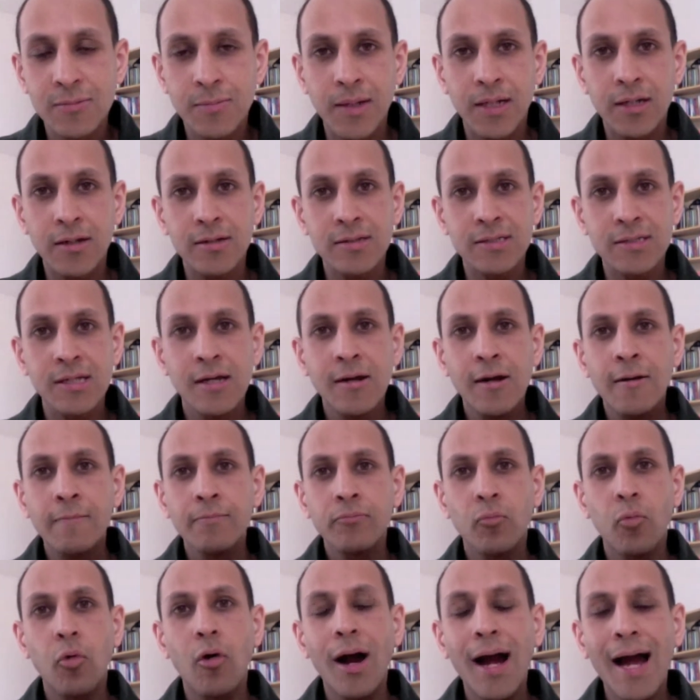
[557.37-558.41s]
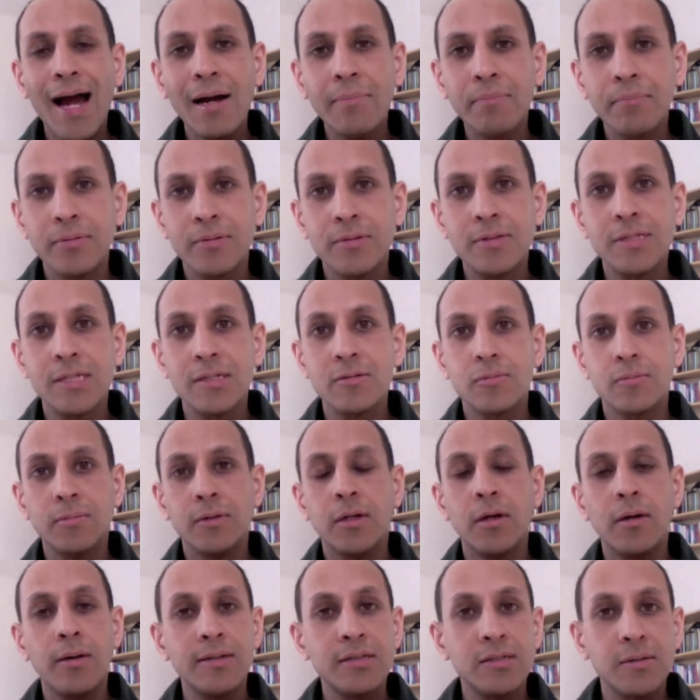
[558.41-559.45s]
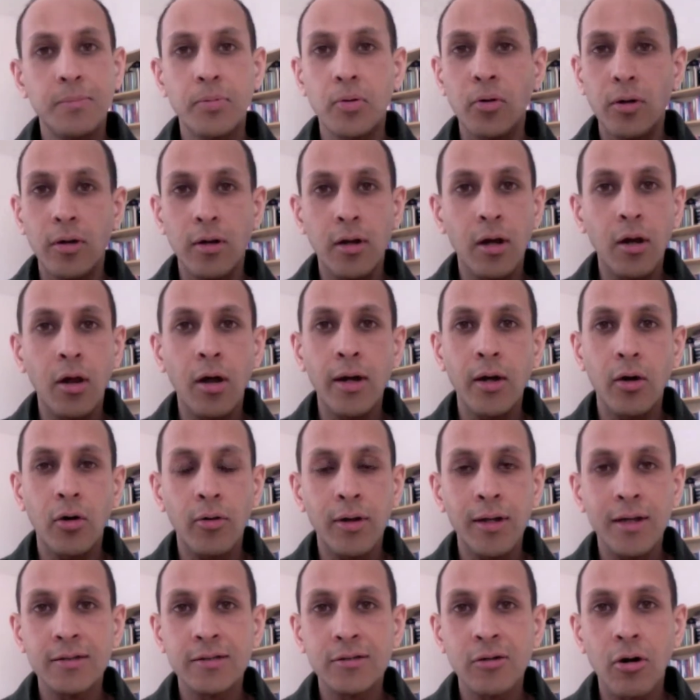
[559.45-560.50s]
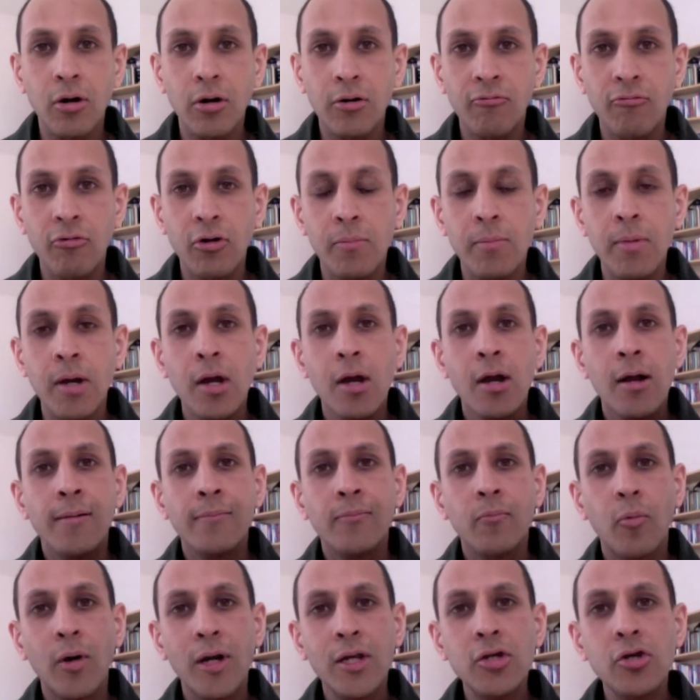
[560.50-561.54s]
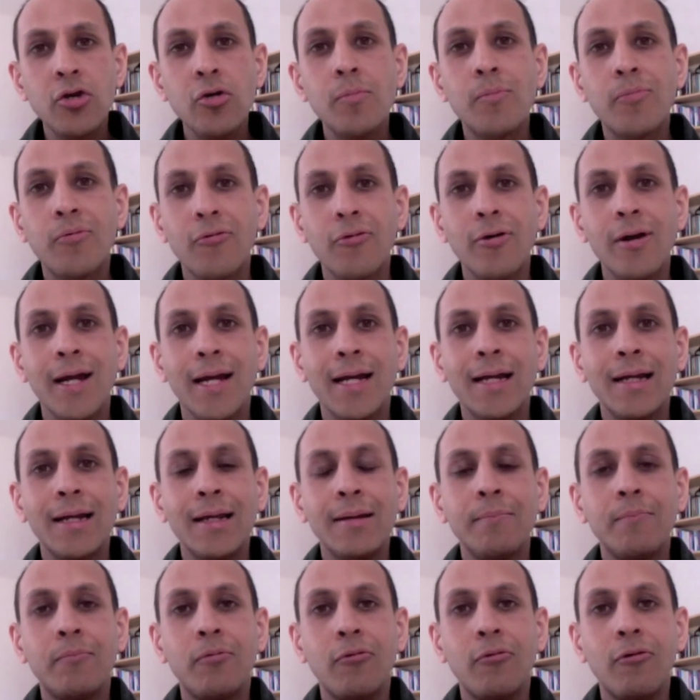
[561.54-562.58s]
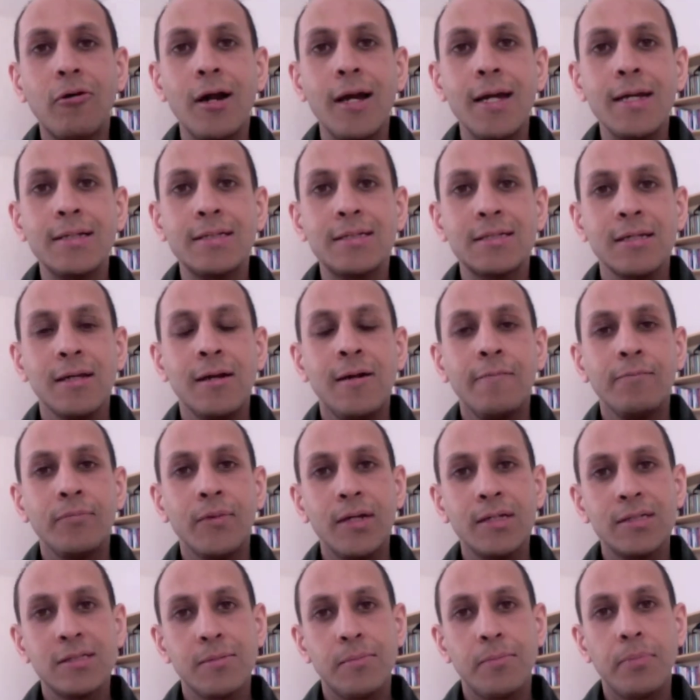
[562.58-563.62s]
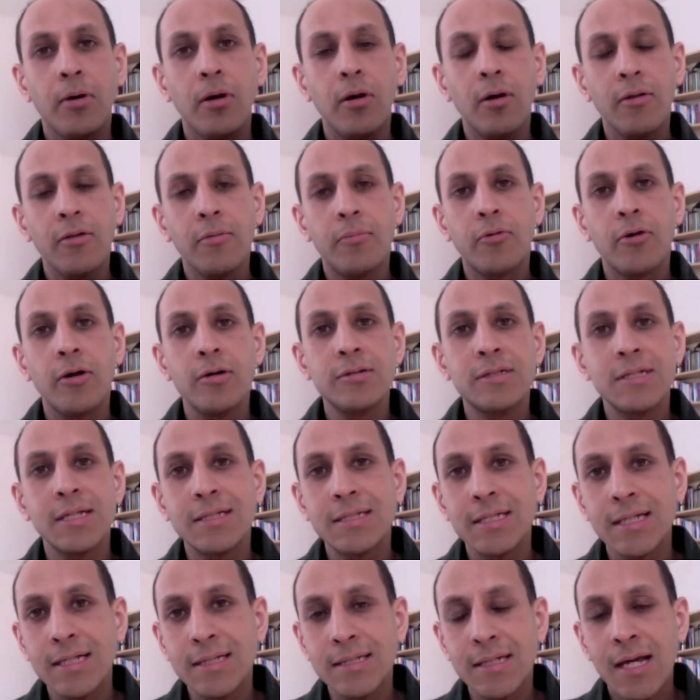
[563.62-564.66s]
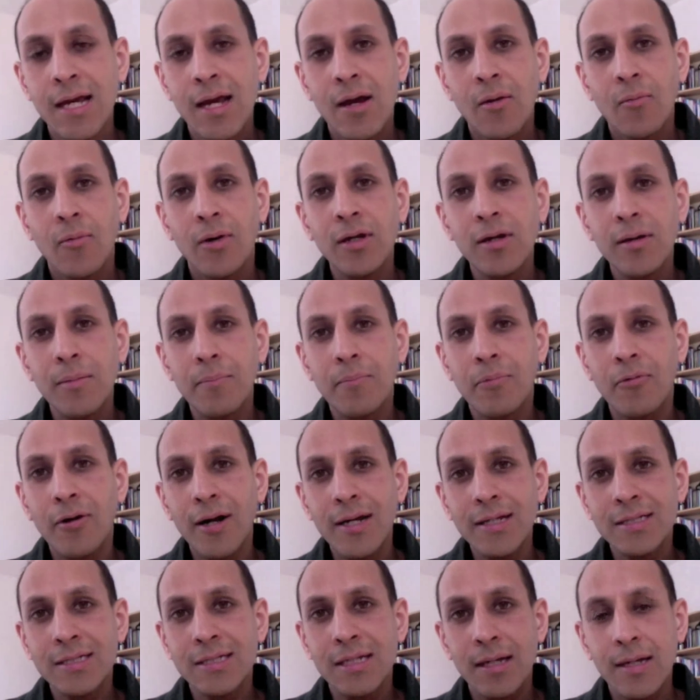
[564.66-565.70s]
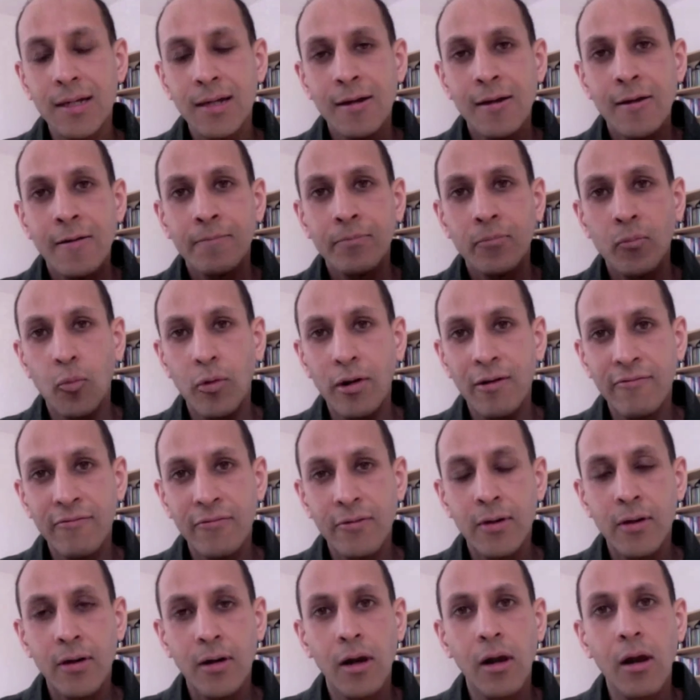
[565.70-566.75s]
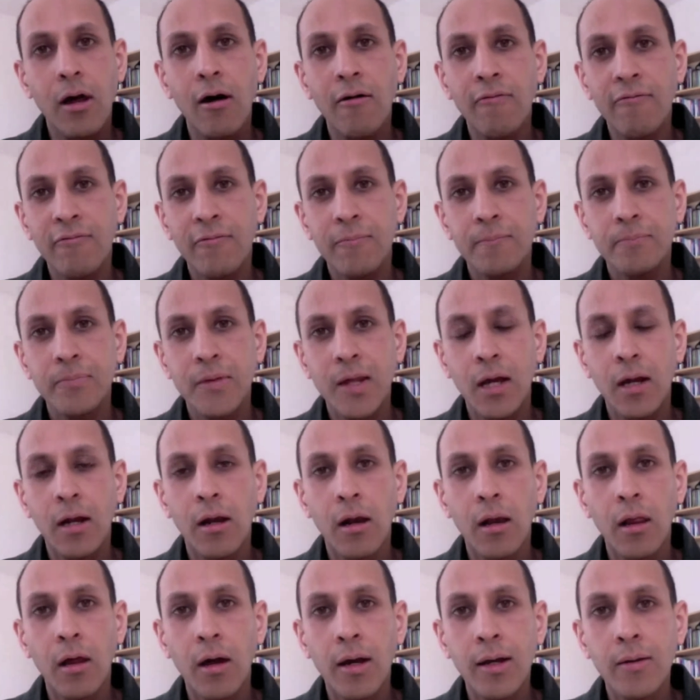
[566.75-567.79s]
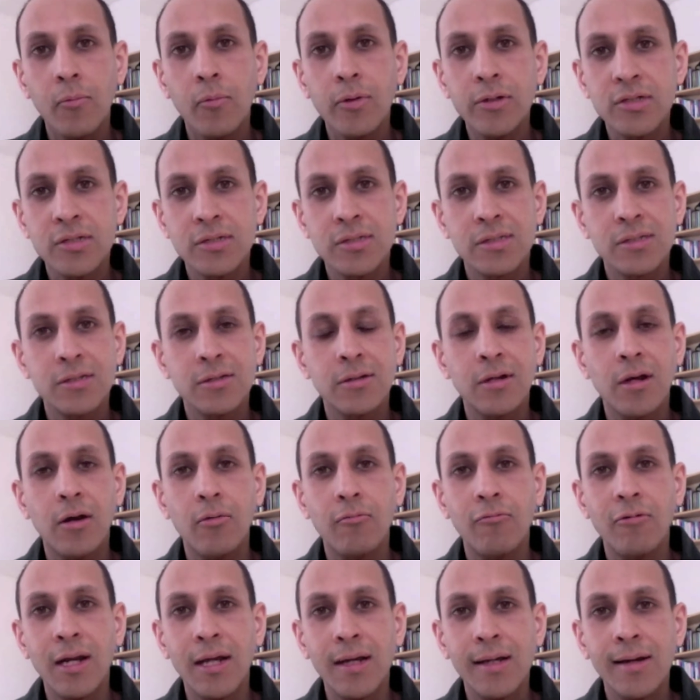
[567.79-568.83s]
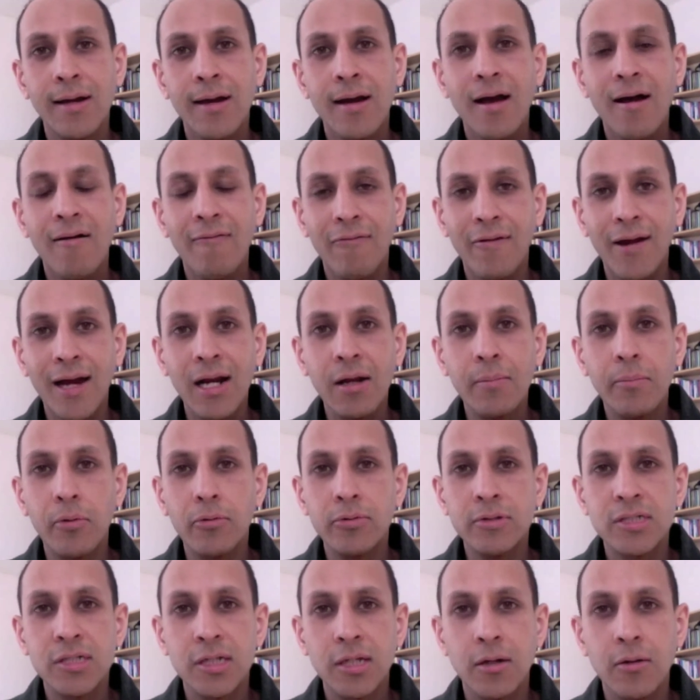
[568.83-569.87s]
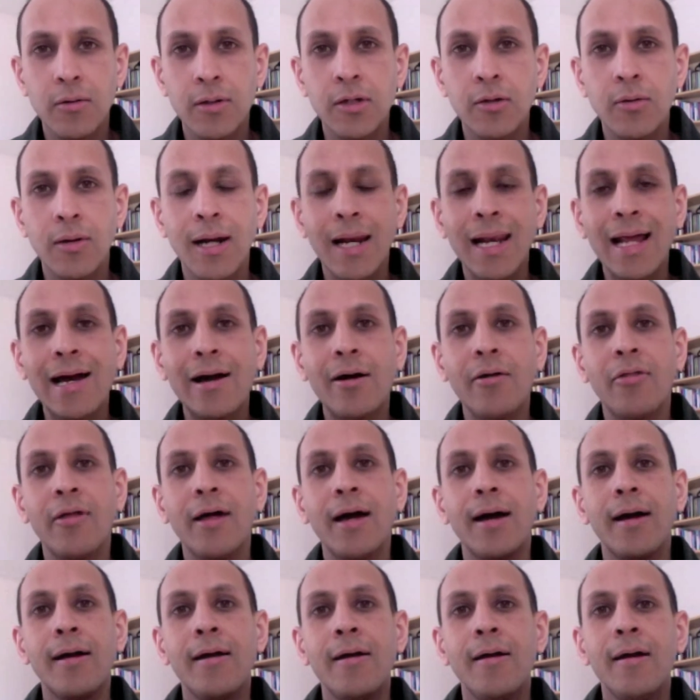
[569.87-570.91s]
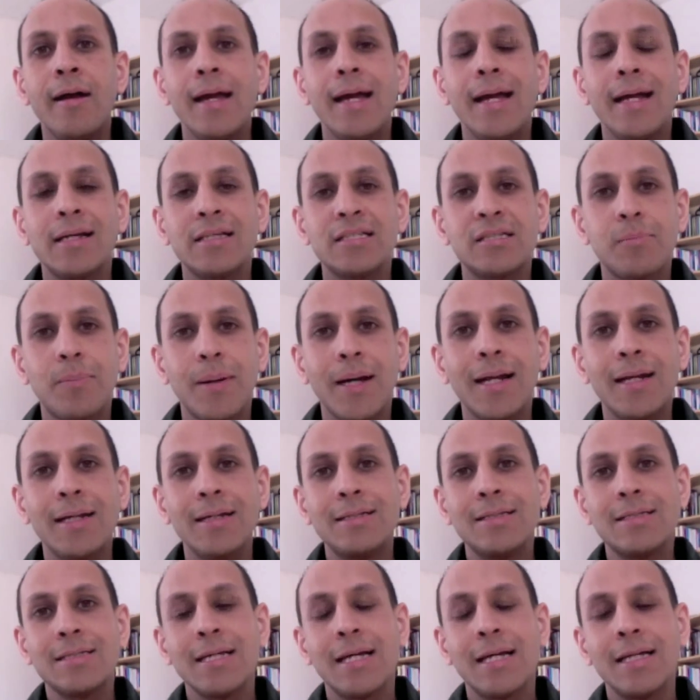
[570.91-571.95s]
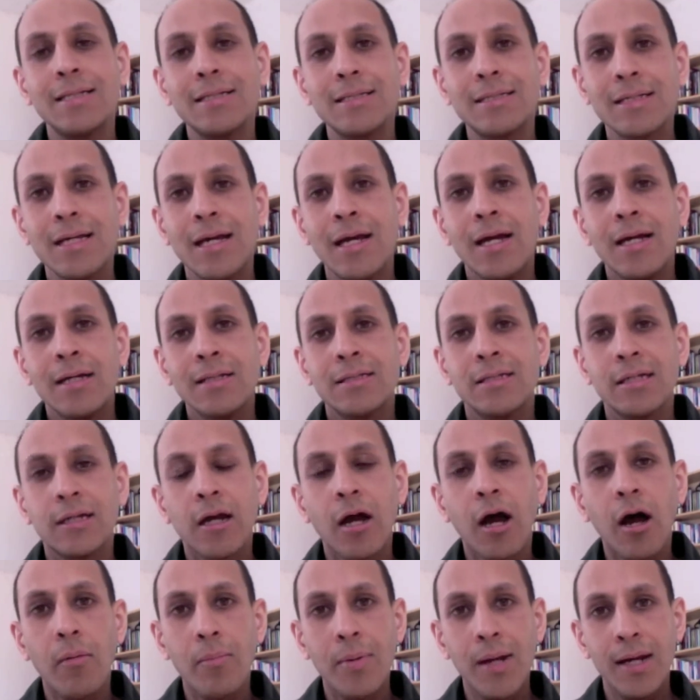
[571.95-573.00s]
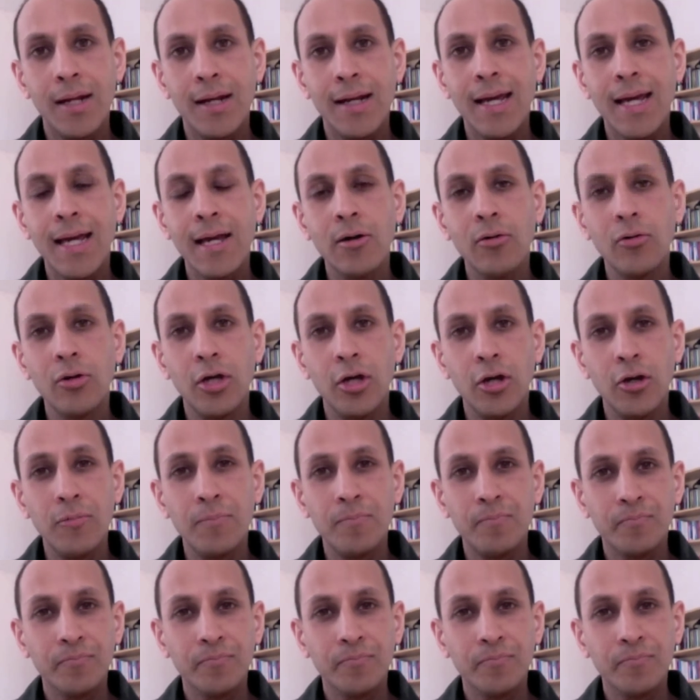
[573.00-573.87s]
Because what happens is, as you put a light on in a dark room, when you bring and embrace, as the part of the process is, when you embrace it with love and light, which is really available to you, and you allow that expanded sense to come in and heal you.